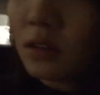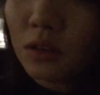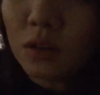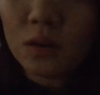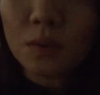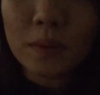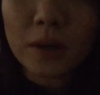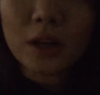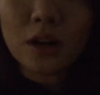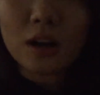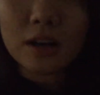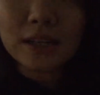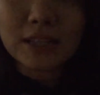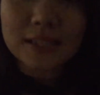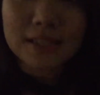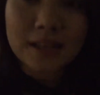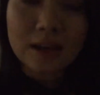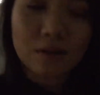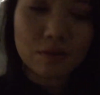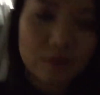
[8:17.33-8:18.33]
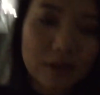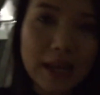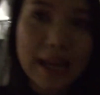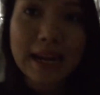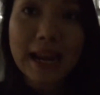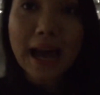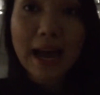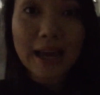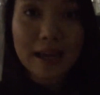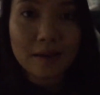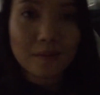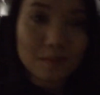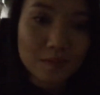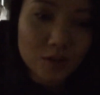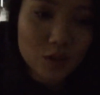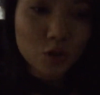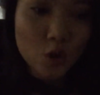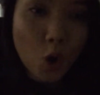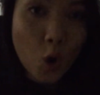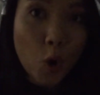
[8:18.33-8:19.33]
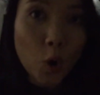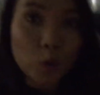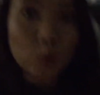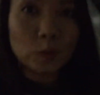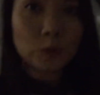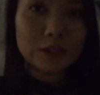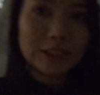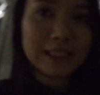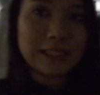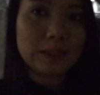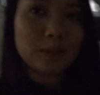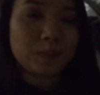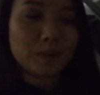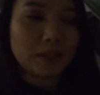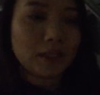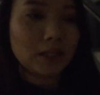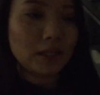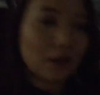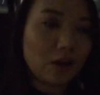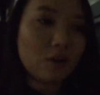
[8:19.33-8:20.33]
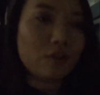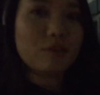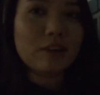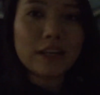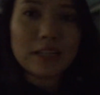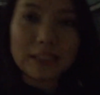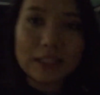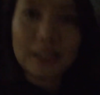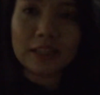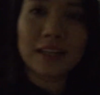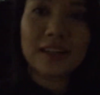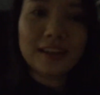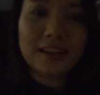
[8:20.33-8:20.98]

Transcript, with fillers: oh my god the sound and I am so sleepy already